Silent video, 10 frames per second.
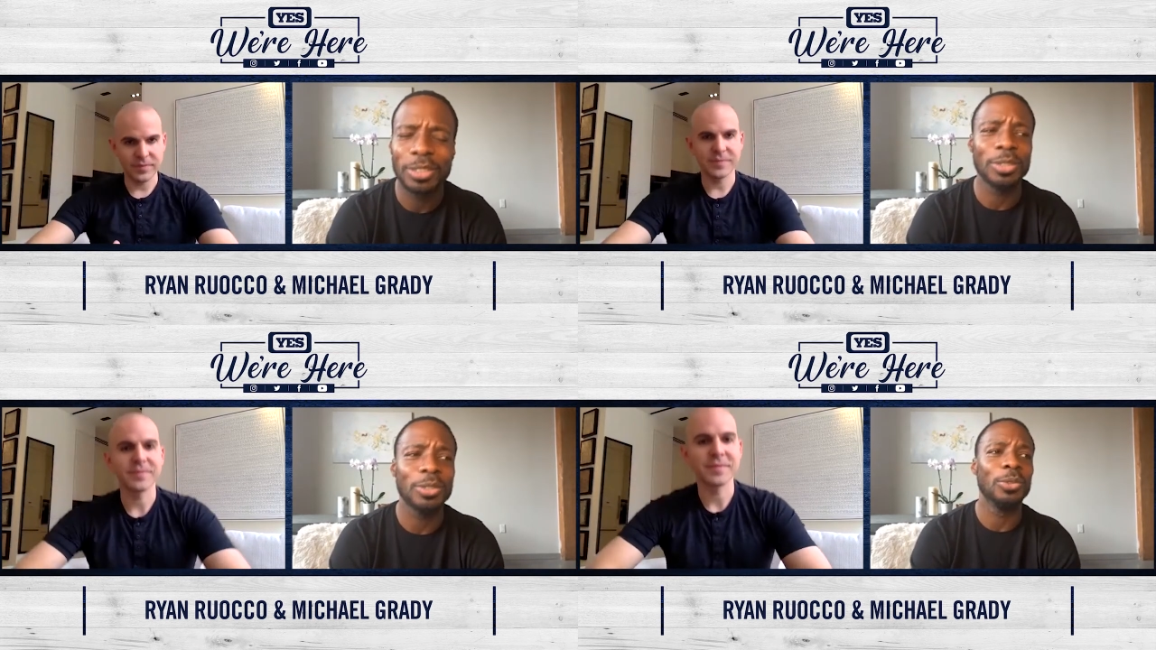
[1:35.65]

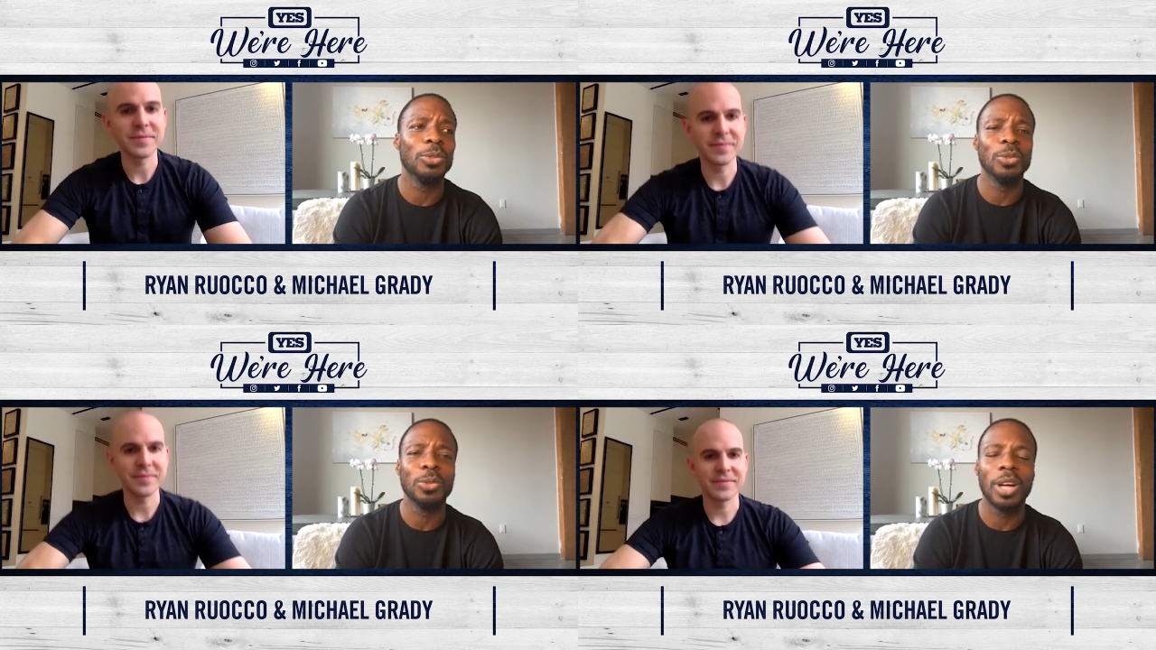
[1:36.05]

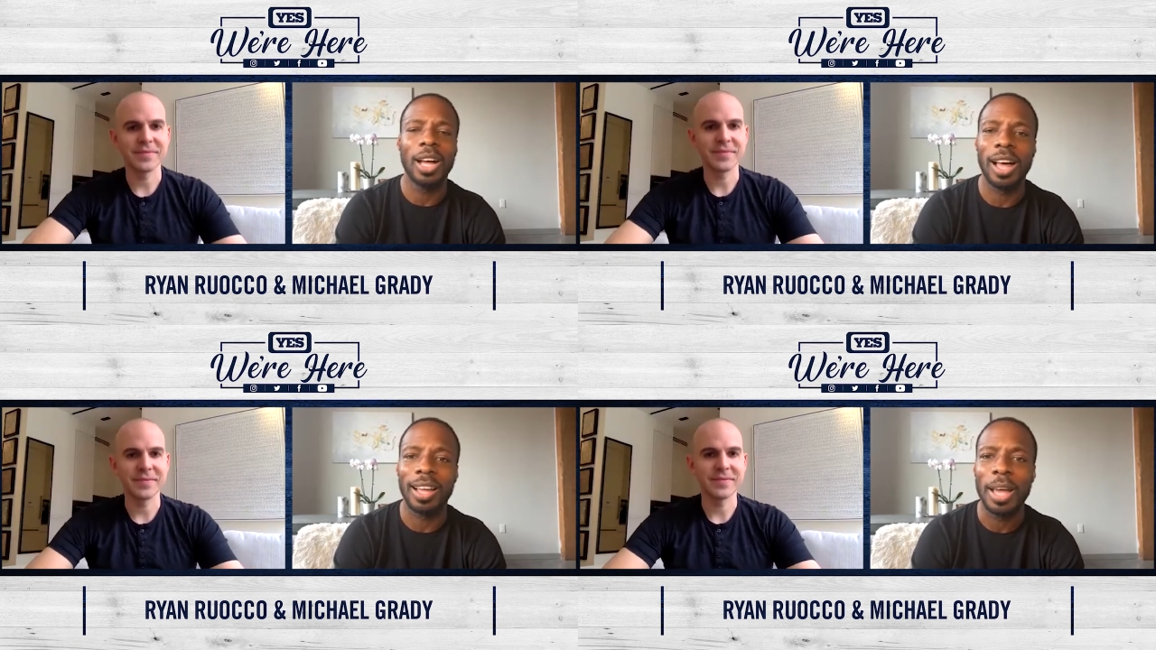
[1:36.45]
Speaker 1: to
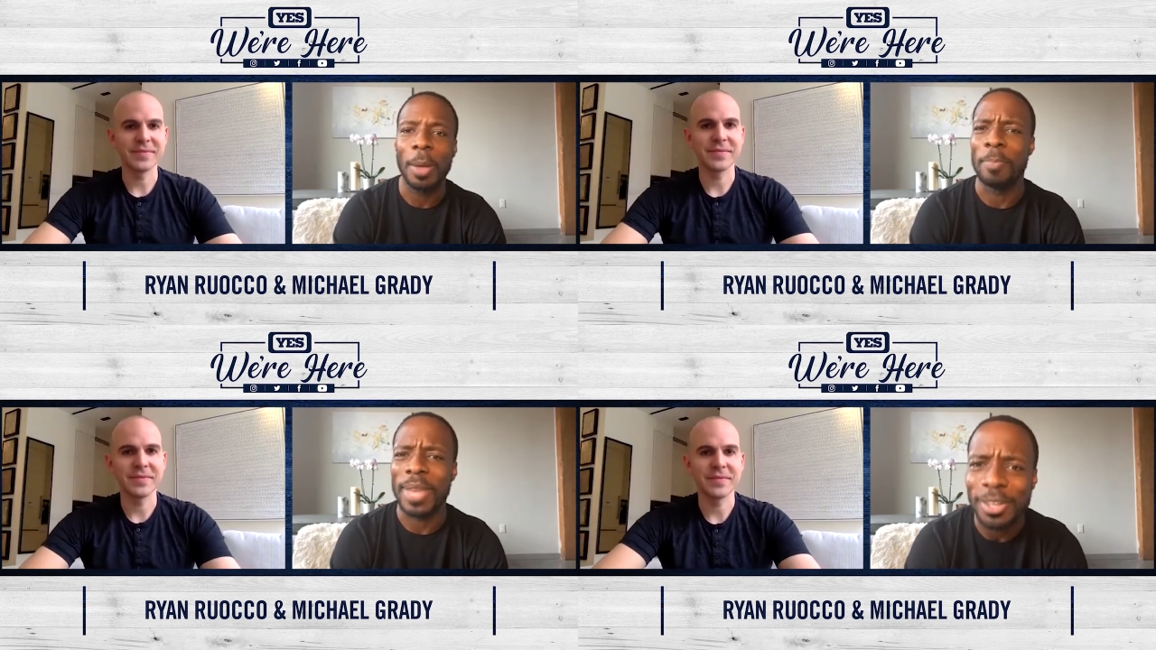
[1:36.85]
uh,
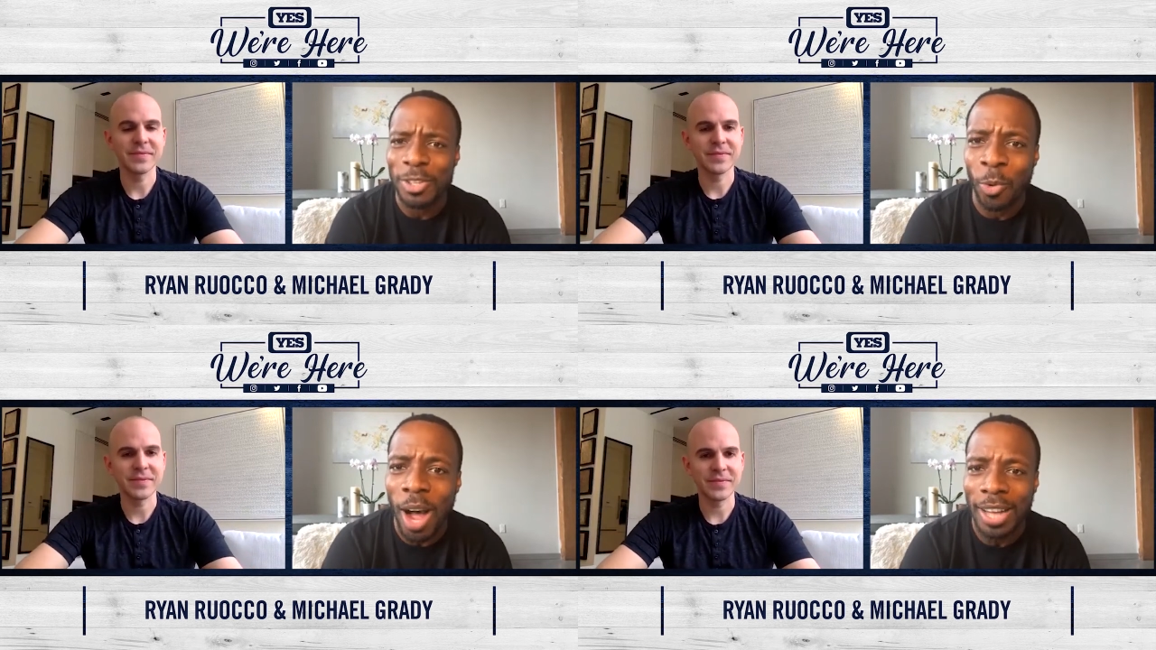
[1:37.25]

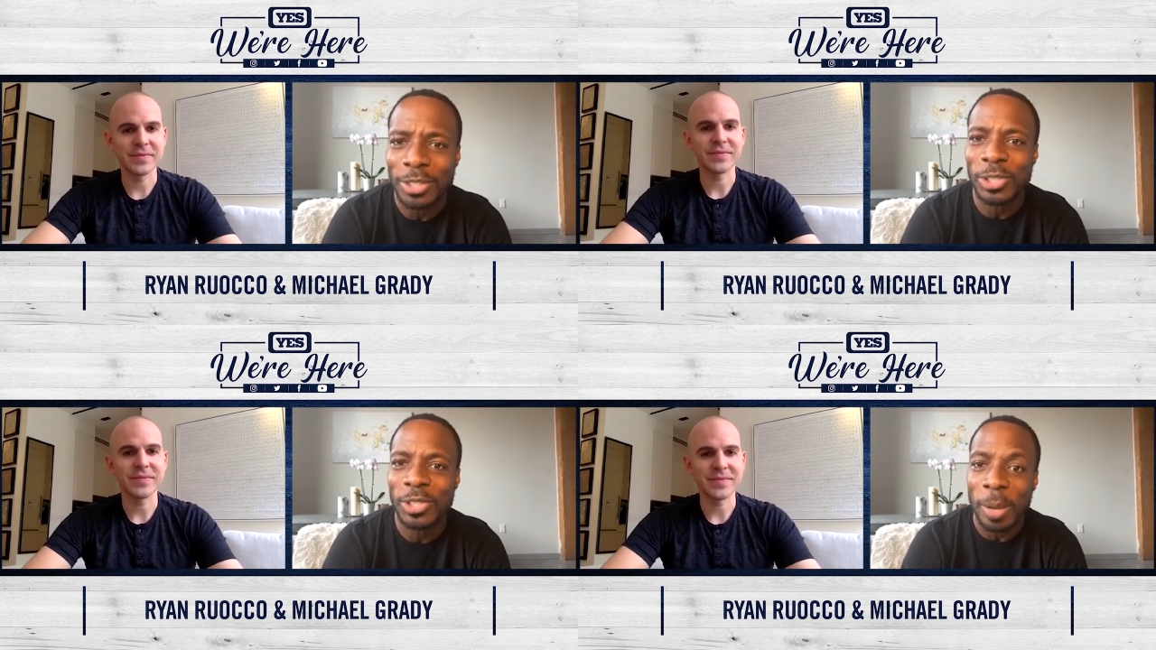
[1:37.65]
binge
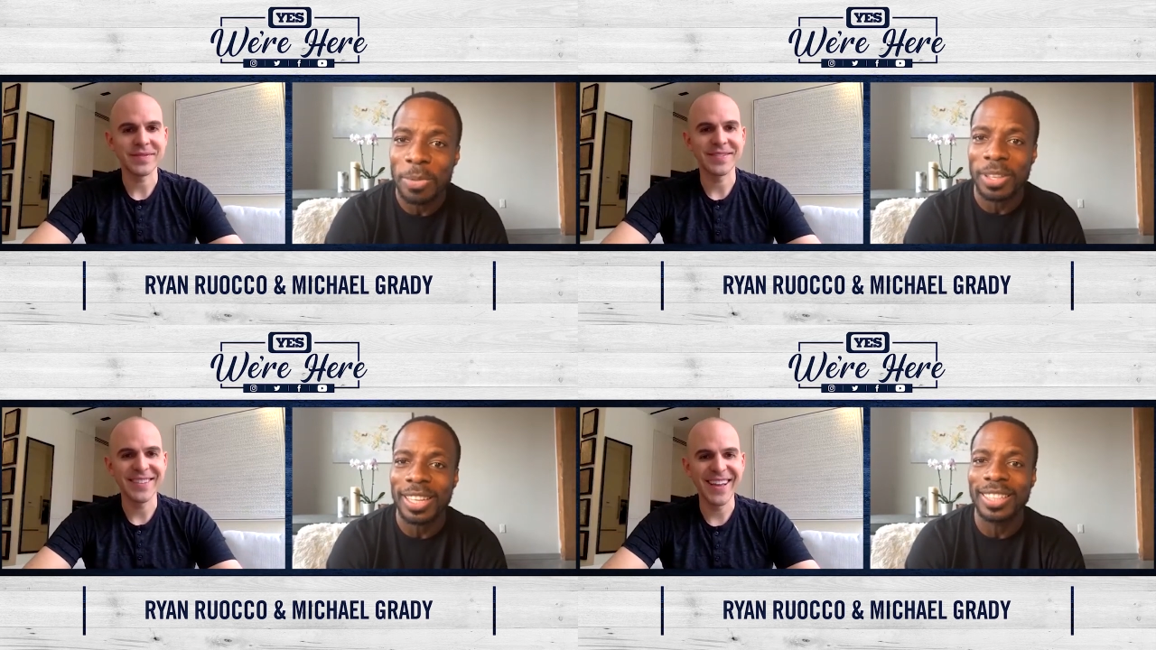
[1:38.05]
watch
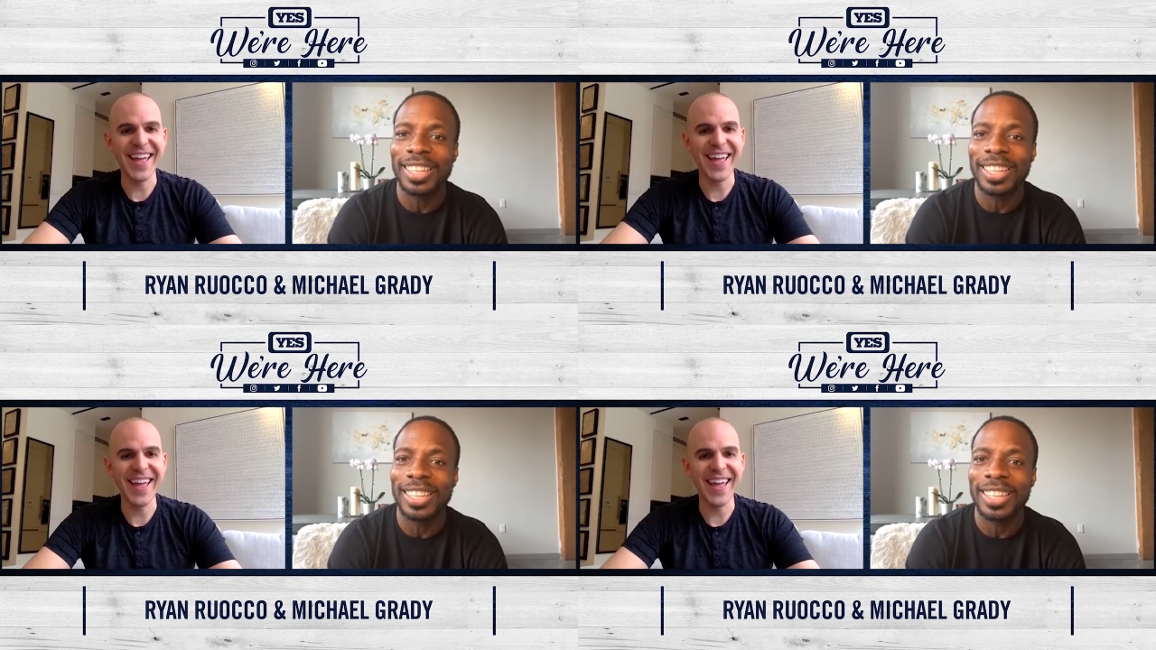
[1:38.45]
something,